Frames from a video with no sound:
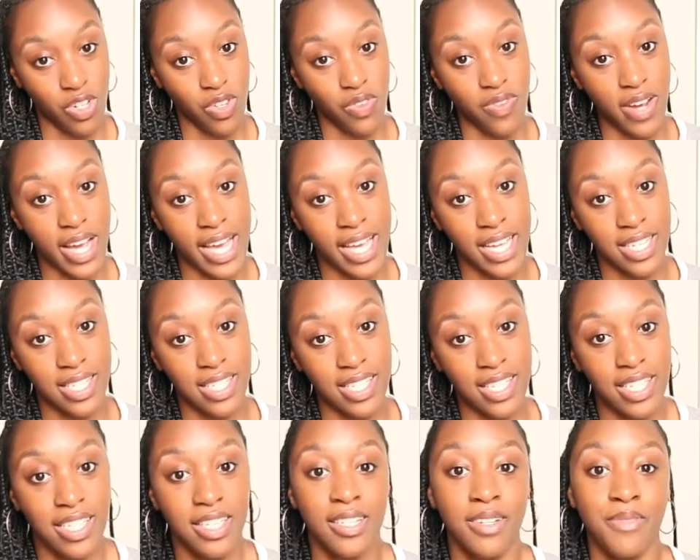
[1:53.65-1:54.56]
right?
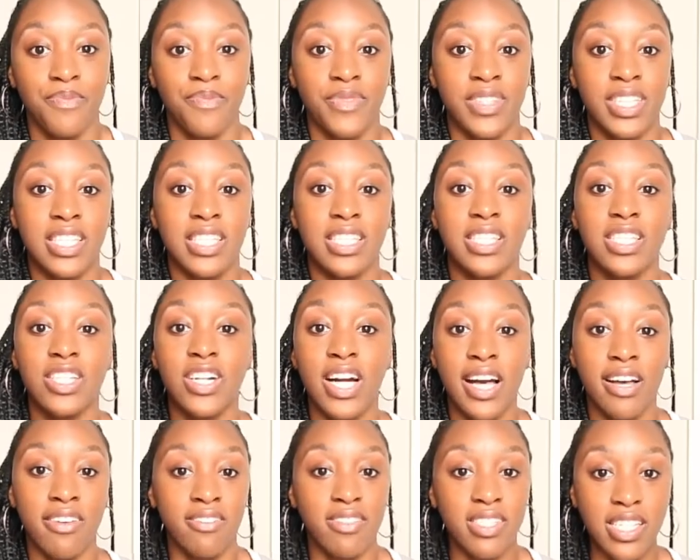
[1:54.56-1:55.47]
Still
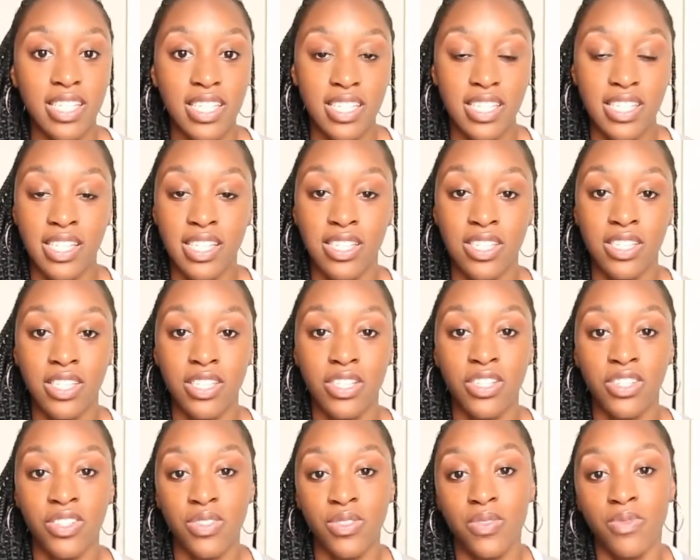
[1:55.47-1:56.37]
have CDCs to
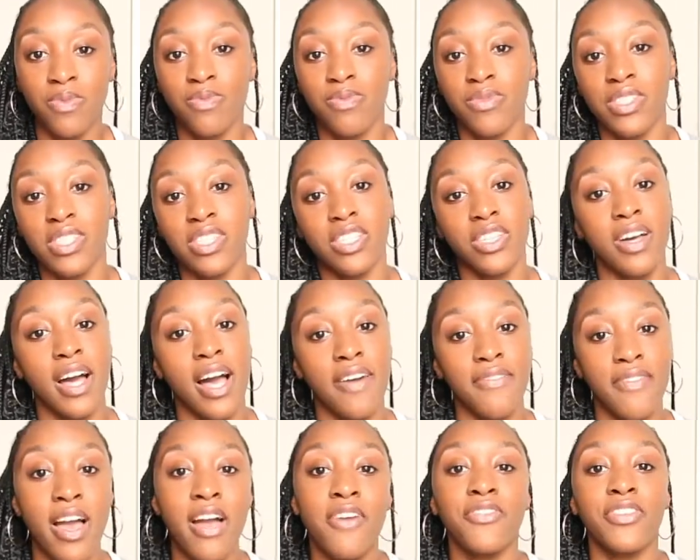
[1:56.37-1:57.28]
do, still
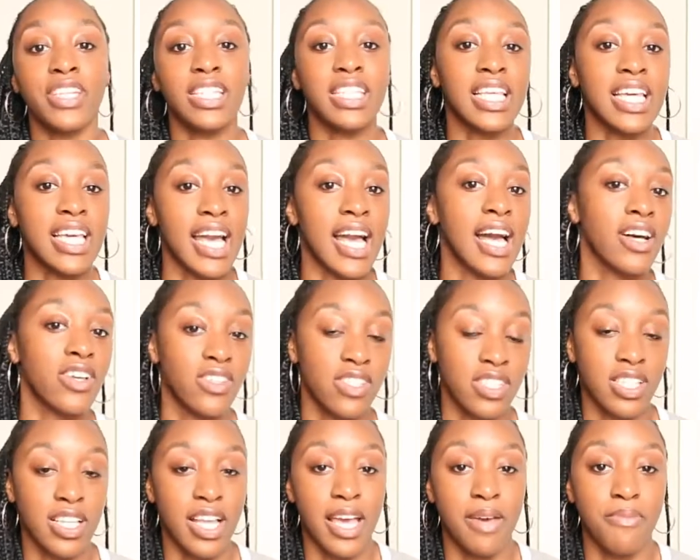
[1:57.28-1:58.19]
have everything
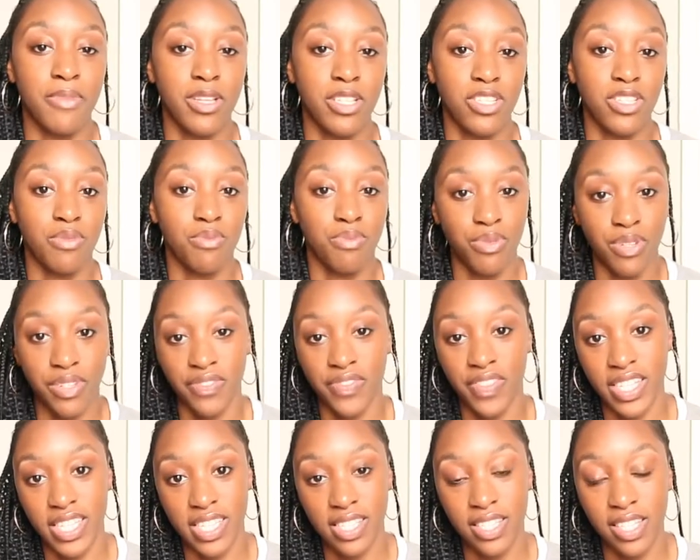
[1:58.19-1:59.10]
else that I mentioned
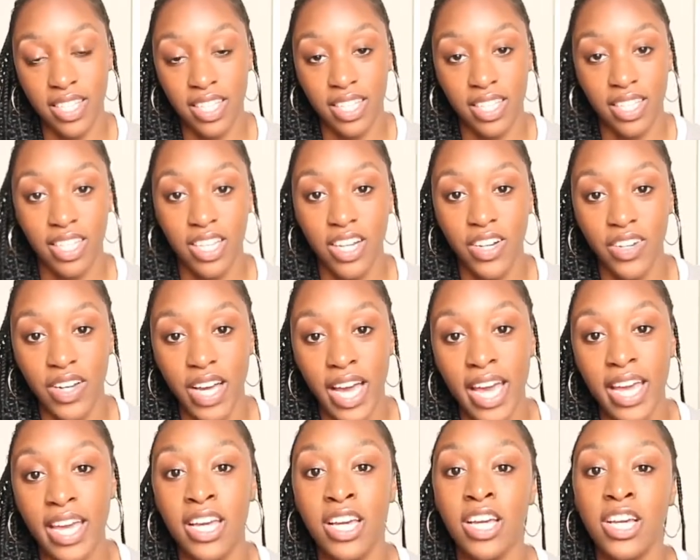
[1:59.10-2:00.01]
previously,
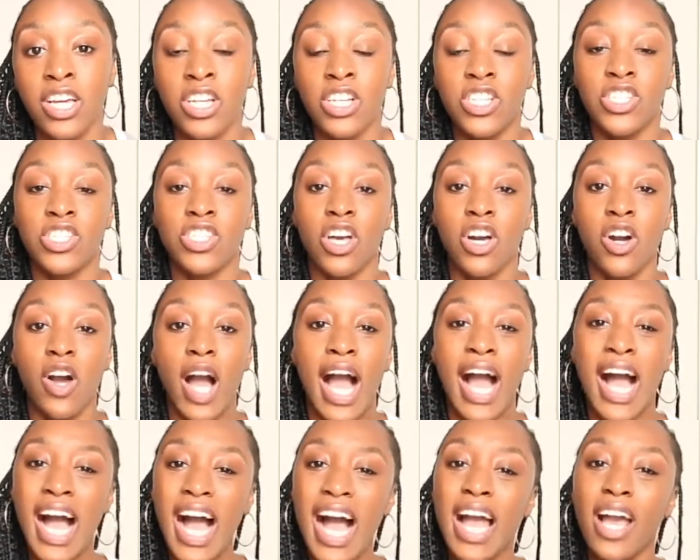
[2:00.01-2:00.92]
okay? So
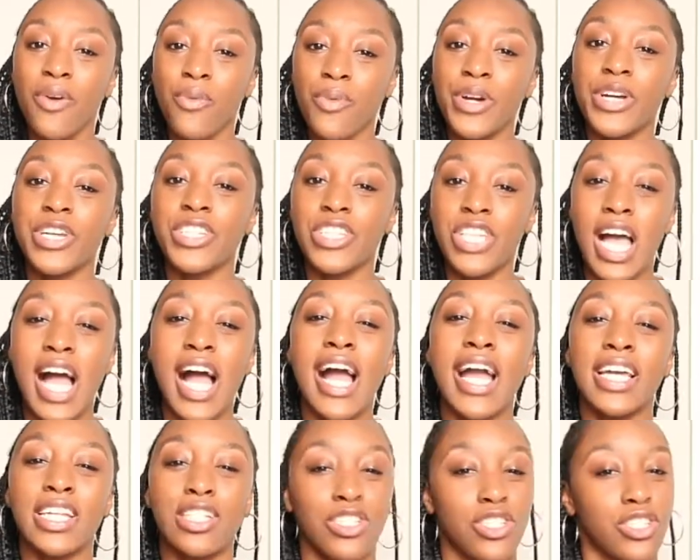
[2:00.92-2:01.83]
I wish
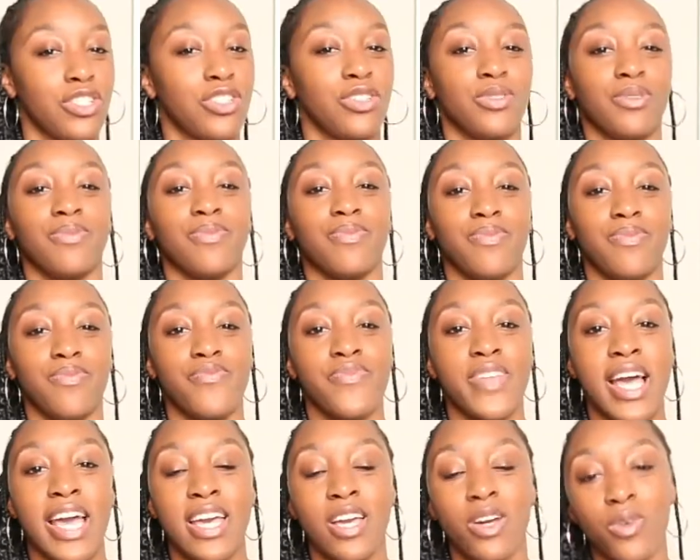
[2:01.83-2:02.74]
I knew that